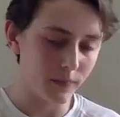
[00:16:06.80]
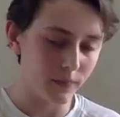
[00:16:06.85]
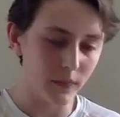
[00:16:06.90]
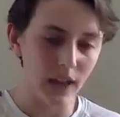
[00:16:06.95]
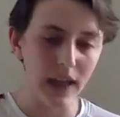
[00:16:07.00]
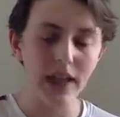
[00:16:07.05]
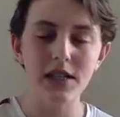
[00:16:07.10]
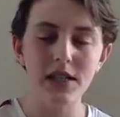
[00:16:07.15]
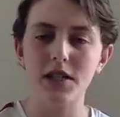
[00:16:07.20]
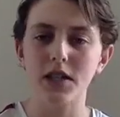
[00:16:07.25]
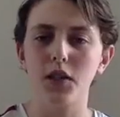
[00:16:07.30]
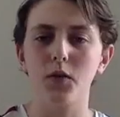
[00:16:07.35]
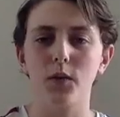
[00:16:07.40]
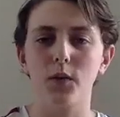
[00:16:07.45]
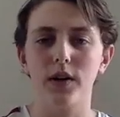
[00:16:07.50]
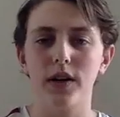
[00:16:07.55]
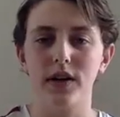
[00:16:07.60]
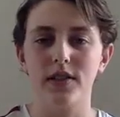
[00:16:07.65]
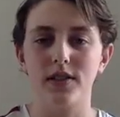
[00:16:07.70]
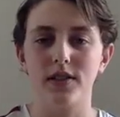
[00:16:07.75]
Into the
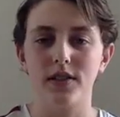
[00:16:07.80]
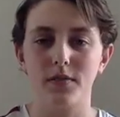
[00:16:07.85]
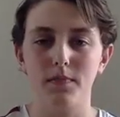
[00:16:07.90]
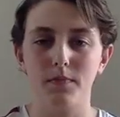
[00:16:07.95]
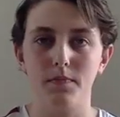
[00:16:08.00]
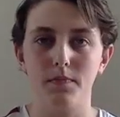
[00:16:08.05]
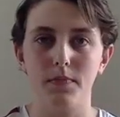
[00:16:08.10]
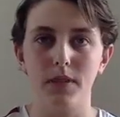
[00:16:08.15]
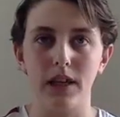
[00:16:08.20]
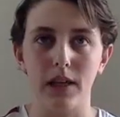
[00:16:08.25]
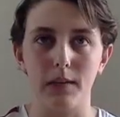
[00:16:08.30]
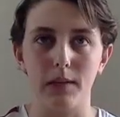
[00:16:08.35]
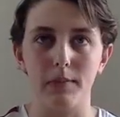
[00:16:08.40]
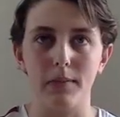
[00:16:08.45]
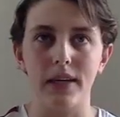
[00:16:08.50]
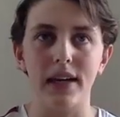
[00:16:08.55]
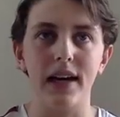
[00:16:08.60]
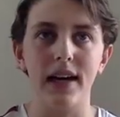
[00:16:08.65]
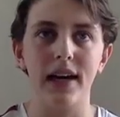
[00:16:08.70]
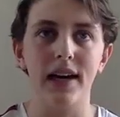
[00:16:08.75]
Woods being
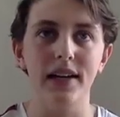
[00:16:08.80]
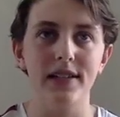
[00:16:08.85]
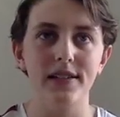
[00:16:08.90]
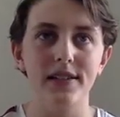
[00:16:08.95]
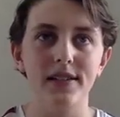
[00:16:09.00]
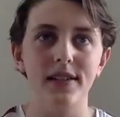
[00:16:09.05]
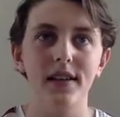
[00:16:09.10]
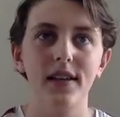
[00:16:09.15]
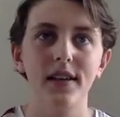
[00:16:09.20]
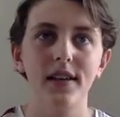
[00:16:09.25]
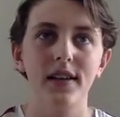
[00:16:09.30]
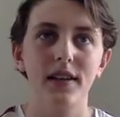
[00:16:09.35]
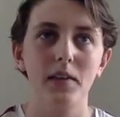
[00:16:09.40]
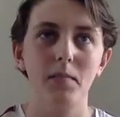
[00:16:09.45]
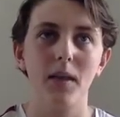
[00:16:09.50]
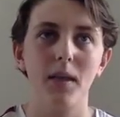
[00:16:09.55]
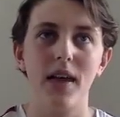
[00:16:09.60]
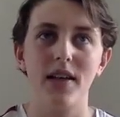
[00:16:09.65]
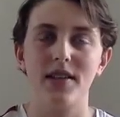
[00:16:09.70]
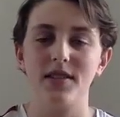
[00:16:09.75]
because the
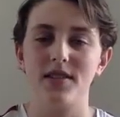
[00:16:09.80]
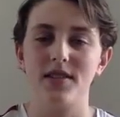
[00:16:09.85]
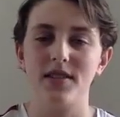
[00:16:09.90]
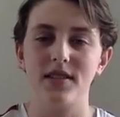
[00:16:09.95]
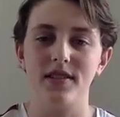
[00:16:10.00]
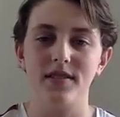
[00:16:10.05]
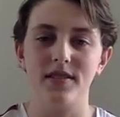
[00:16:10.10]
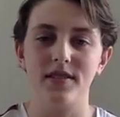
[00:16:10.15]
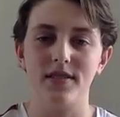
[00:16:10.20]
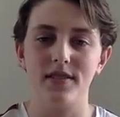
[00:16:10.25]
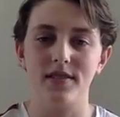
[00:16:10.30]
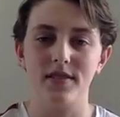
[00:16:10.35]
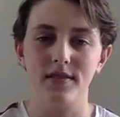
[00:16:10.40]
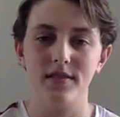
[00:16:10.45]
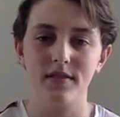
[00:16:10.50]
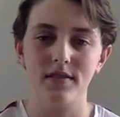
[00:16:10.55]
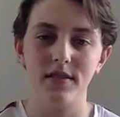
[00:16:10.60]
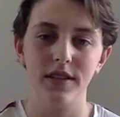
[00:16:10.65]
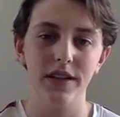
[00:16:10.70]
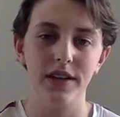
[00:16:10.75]
messages,
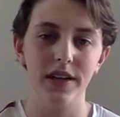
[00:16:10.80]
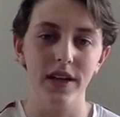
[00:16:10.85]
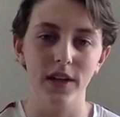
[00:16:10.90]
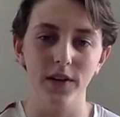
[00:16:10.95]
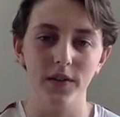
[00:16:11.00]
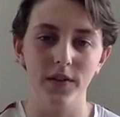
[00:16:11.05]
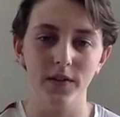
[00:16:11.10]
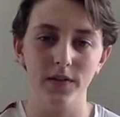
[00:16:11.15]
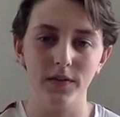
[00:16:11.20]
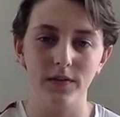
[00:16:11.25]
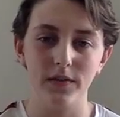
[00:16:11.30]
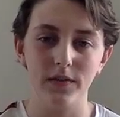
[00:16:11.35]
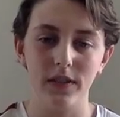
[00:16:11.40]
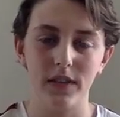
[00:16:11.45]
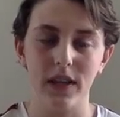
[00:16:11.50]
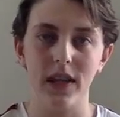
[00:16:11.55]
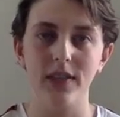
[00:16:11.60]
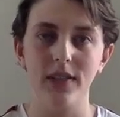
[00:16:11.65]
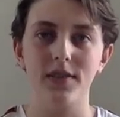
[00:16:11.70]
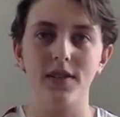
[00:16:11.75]

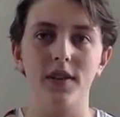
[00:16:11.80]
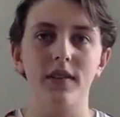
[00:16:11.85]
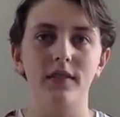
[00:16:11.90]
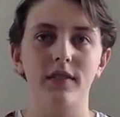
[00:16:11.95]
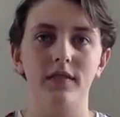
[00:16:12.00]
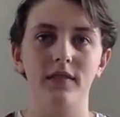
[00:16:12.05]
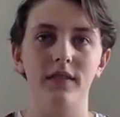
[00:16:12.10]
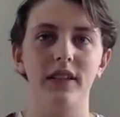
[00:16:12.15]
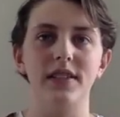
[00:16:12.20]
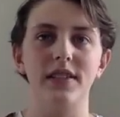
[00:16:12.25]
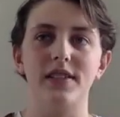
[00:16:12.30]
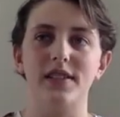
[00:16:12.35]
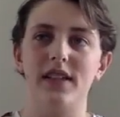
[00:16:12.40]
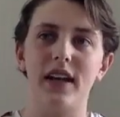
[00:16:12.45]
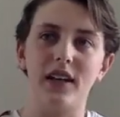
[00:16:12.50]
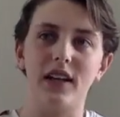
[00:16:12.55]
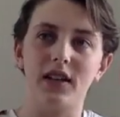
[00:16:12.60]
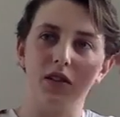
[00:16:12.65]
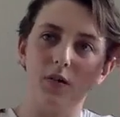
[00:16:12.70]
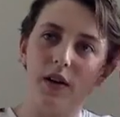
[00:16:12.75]
kids are
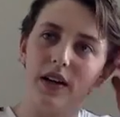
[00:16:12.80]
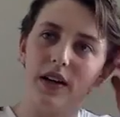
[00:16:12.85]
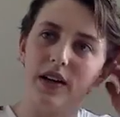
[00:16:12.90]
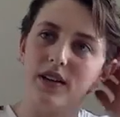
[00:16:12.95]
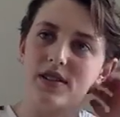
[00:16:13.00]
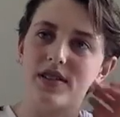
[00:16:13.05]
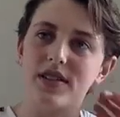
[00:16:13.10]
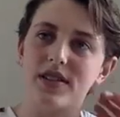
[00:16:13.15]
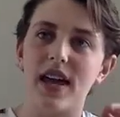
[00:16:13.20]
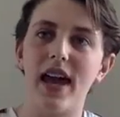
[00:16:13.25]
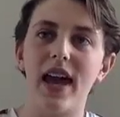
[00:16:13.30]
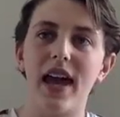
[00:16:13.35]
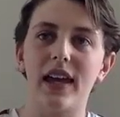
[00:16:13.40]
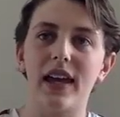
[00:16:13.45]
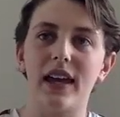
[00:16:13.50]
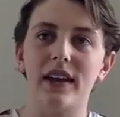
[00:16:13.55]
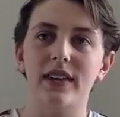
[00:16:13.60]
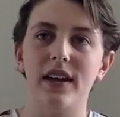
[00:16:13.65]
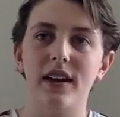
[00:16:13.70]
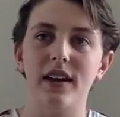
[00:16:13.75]
listening to what you're
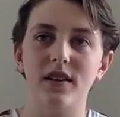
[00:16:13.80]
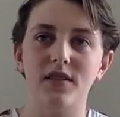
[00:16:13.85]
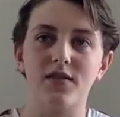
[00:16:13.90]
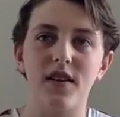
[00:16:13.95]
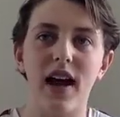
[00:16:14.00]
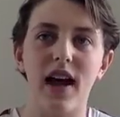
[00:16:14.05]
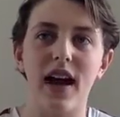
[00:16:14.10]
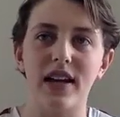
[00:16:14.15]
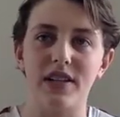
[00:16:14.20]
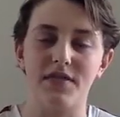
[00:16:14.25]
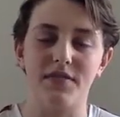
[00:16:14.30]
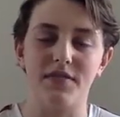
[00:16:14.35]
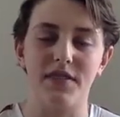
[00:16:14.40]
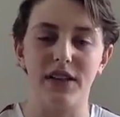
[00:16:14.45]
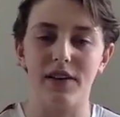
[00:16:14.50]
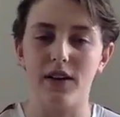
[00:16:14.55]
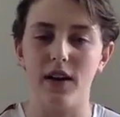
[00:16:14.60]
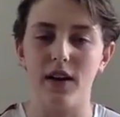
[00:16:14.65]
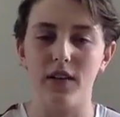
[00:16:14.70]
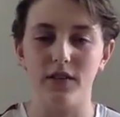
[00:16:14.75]
saying and they're trying to
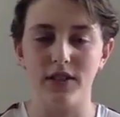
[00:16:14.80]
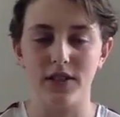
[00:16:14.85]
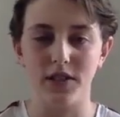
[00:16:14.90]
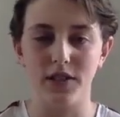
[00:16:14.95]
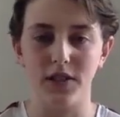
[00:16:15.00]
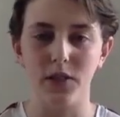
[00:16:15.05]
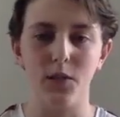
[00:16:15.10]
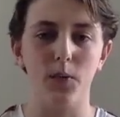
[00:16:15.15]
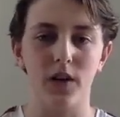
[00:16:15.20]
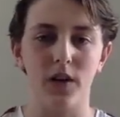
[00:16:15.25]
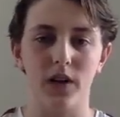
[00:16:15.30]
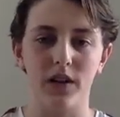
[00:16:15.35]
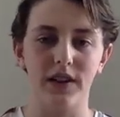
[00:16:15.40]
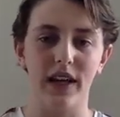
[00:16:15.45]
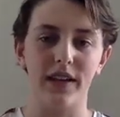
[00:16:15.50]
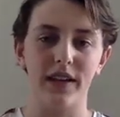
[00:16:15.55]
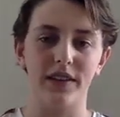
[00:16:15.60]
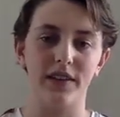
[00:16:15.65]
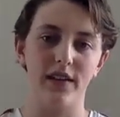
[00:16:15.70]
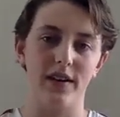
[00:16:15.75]
figure out this new world
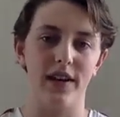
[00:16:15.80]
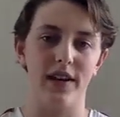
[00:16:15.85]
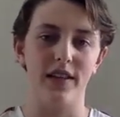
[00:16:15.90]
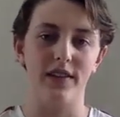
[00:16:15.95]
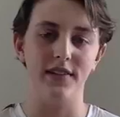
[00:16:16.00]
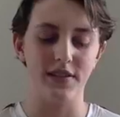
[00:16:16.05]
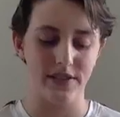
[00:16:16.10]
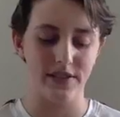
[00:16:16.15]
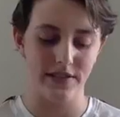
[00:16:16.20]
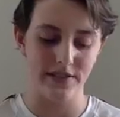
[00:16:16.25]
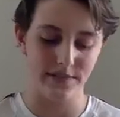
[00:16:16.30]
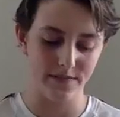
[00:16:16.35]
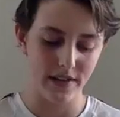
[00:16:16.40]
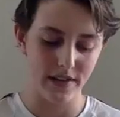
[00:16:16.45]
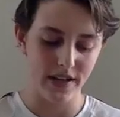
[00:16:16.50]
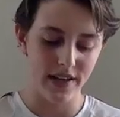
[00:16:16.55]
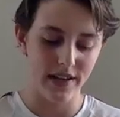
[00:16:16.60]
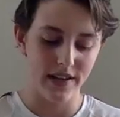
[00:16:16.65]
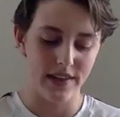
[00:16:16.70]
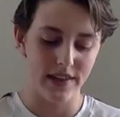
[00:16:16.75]
that they're in. So
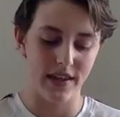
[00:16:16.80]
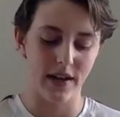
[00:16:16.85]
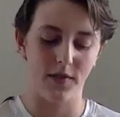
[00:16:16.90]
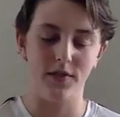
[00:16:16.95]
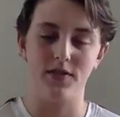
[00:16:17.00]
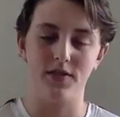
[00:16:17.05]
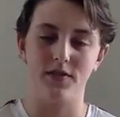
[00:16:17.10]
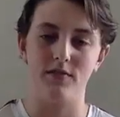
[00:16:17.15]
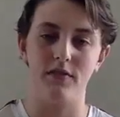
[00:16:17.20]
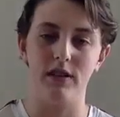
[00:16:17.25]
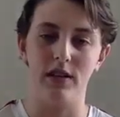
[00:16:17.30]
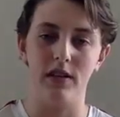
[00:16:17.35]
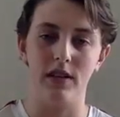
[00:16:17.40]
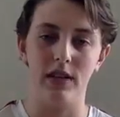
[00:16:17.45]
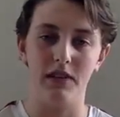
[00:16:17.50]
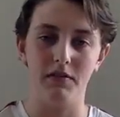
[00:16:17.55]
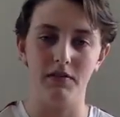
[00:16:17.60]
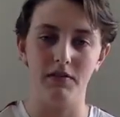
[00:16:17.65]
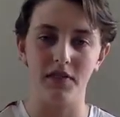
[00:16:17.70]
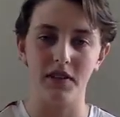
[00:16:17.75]
that was
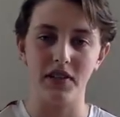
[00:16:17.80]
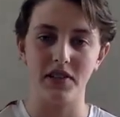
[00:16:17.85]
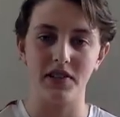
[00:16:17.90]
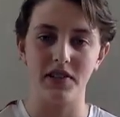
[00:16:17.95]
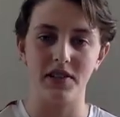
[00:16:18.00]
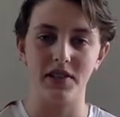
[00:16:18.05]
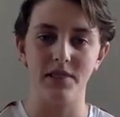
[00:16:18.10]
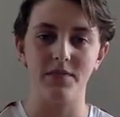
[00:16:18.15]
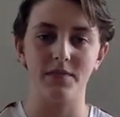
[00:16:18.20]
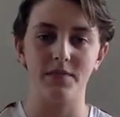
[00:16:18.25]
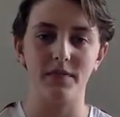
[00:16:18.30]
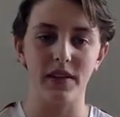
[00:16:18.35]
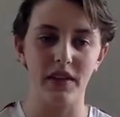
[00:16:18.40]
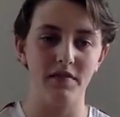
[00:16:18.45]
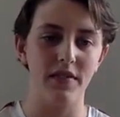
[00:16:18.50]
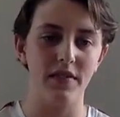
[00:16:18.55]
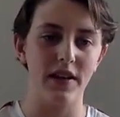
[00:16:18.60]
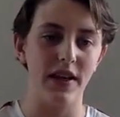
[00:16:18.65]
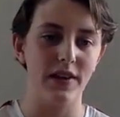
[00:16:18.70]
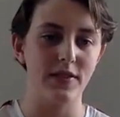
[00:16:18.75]
really fun to
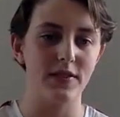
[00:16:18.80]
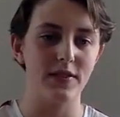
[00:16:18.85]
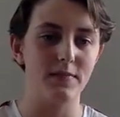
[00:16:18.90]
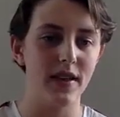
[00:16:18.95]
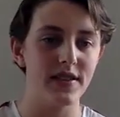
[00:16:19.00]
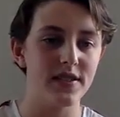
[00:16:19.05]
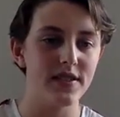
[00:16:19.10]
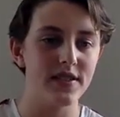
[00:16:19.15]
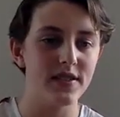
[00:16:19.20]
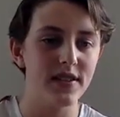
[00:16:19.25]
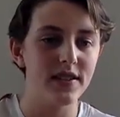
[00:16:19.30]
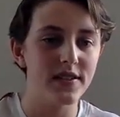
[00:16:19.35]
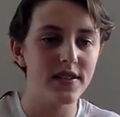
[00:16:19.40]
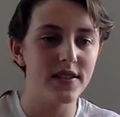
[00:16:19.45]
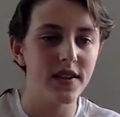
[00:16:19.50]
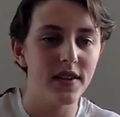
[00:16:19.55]
convey those messages.